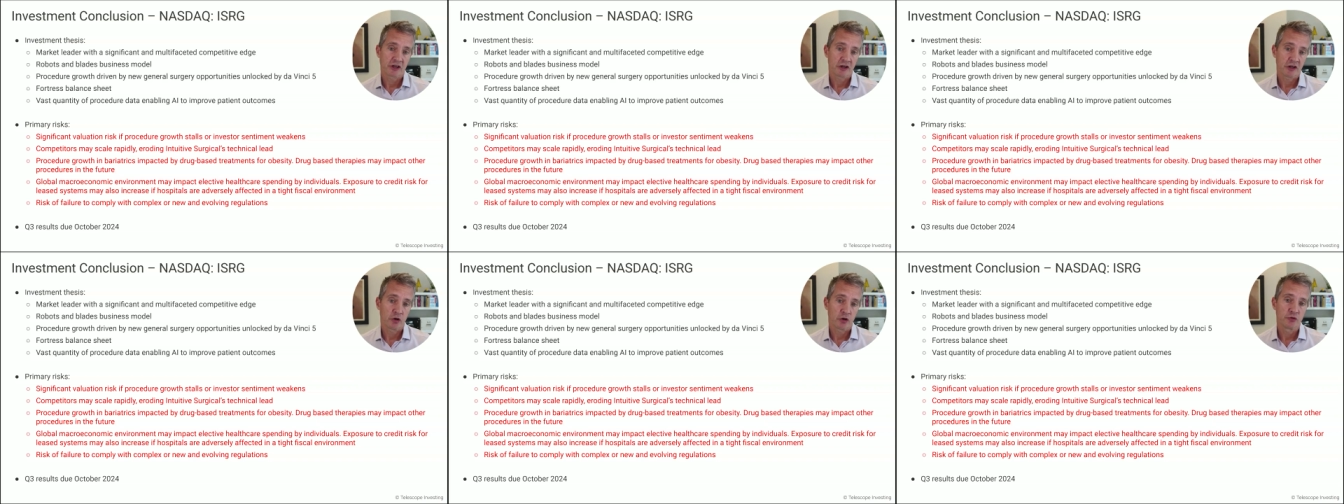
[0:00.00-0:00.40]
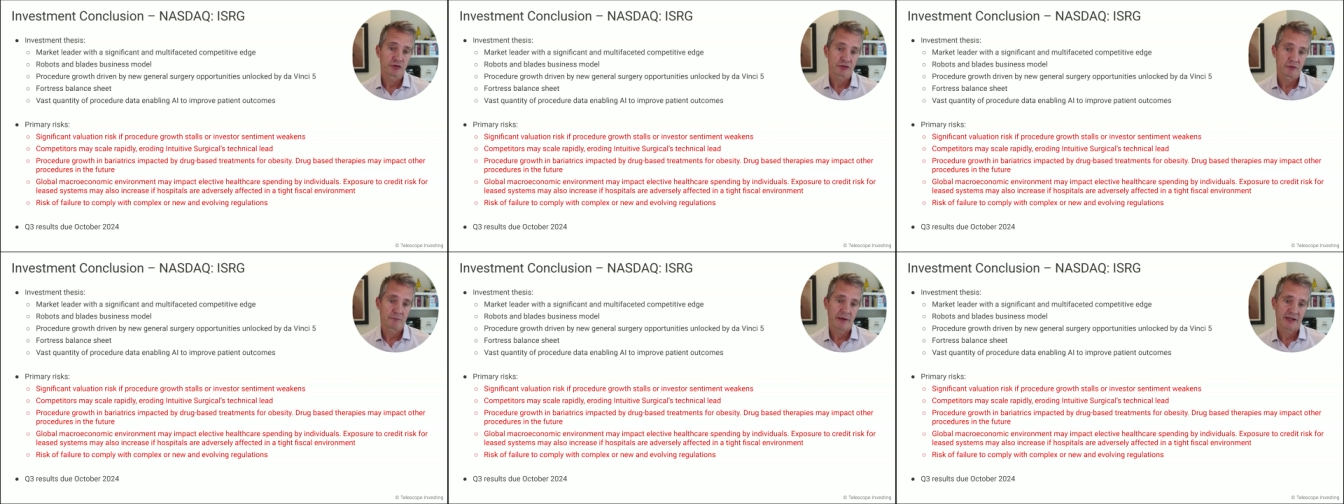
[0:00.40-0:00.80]
close
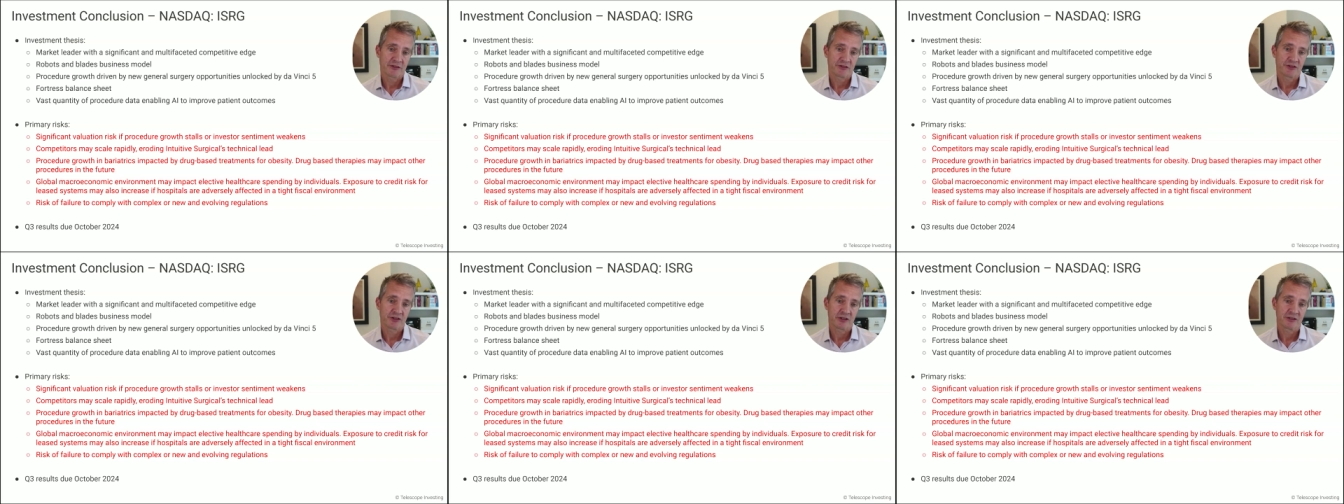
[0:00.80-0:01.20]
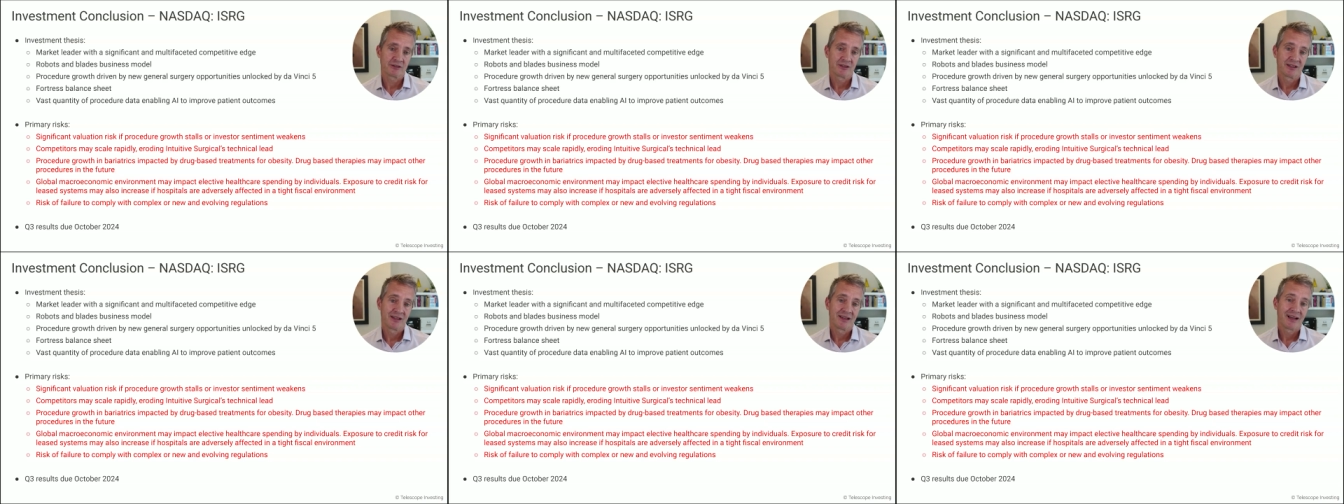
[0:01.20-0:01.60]
competitor,
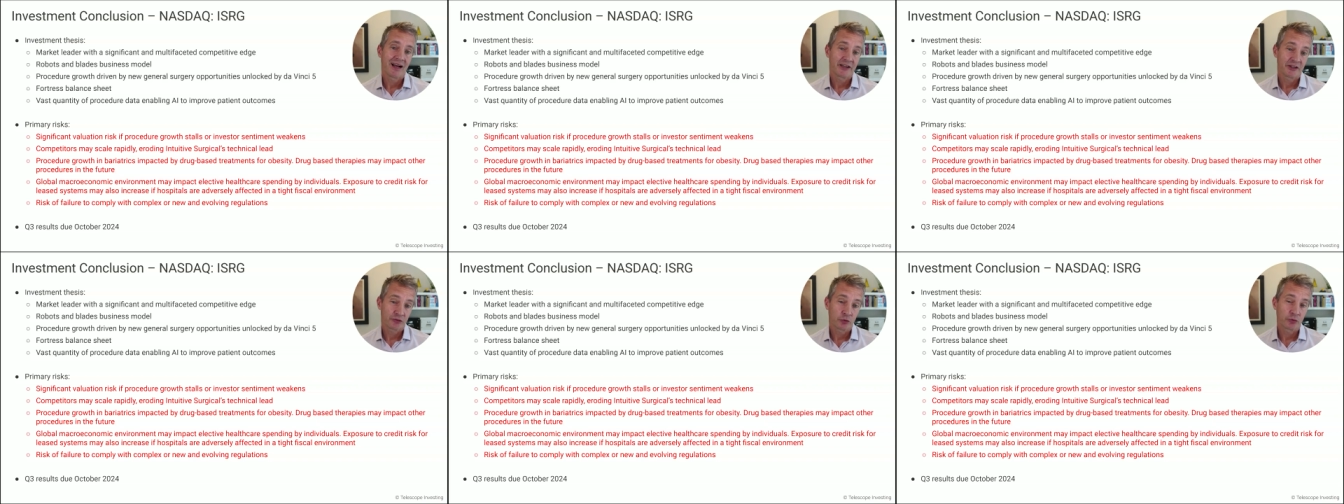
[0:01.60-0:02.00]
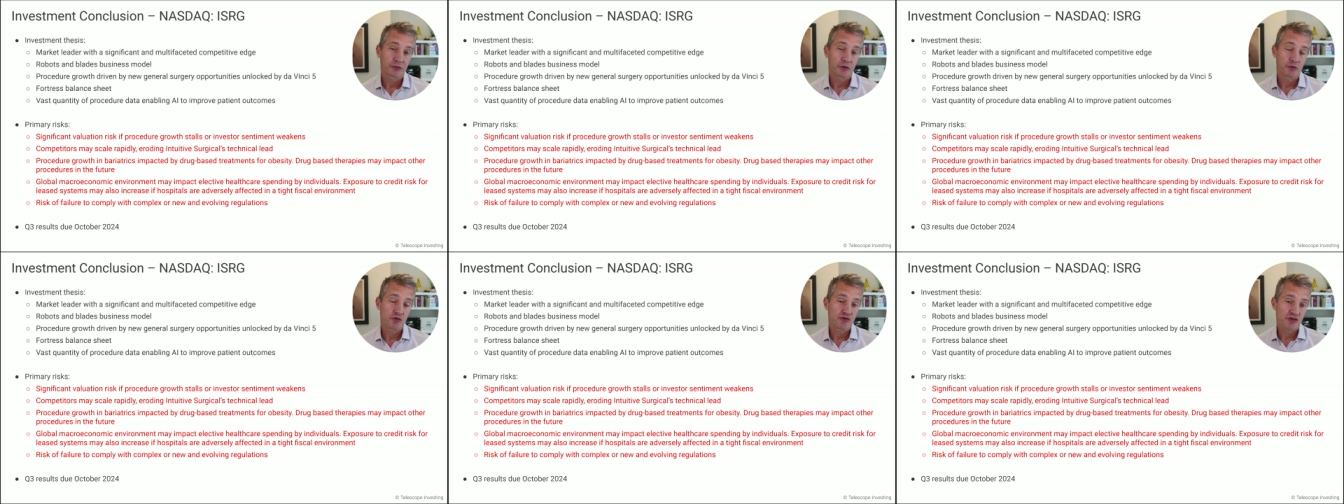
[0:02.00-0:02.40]
and it's
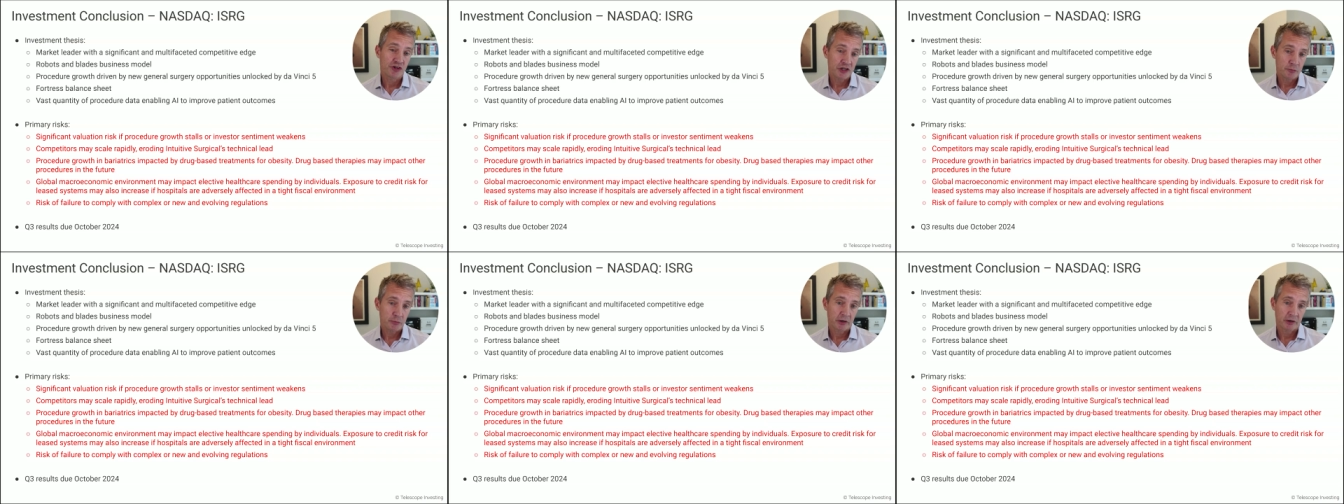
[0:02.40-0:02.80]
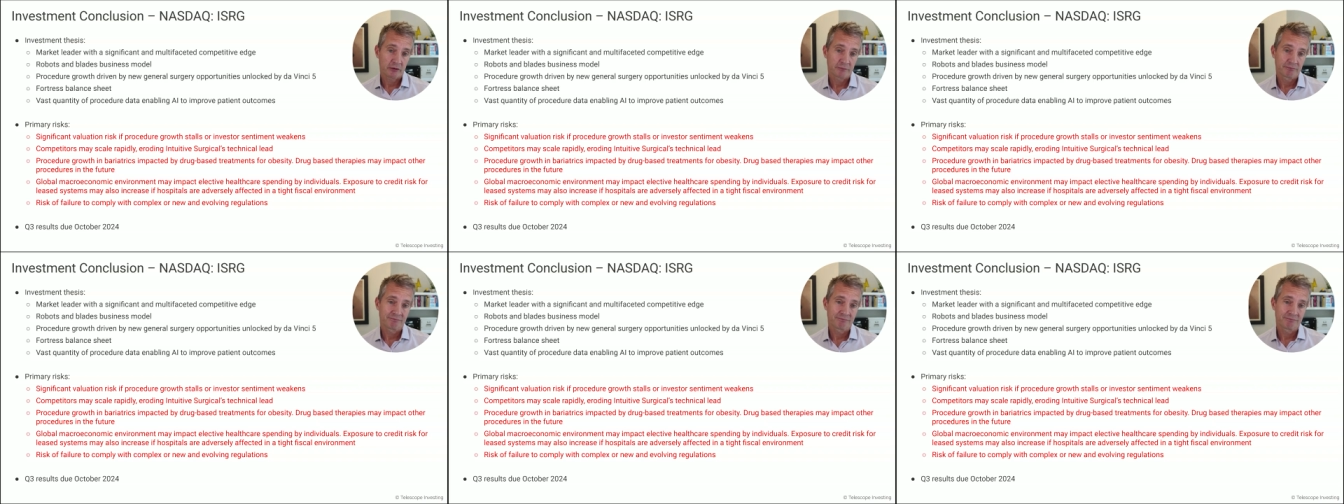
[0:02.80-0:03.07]
also cheaper.